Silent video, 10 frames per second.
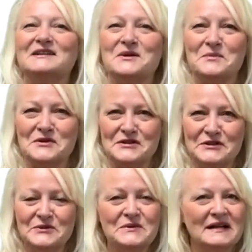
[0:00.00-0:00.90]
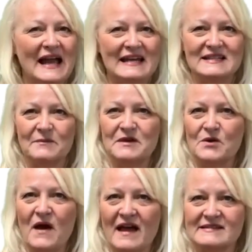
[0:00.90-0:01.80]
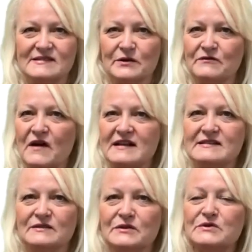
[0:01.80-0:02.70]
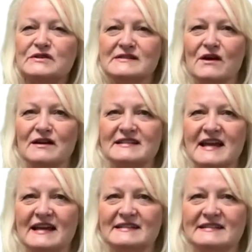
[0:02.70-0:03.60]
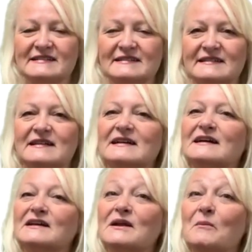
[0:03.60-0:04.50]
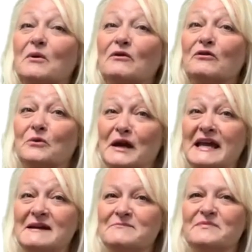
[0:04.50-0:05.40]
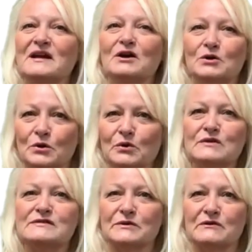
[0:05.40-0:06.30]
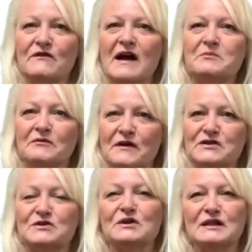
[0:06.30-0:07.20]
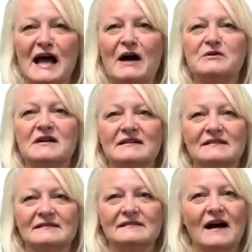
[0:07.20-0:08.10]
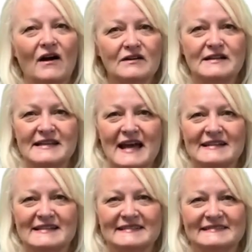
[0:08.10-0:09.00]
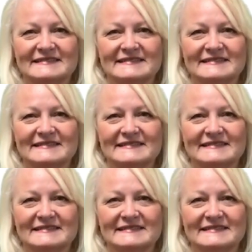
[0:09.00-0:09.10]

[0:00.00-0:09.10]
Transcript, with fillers: Number two, AWS Certified Solutions Architect. Number three, Google Certified Professional Cloud Architect.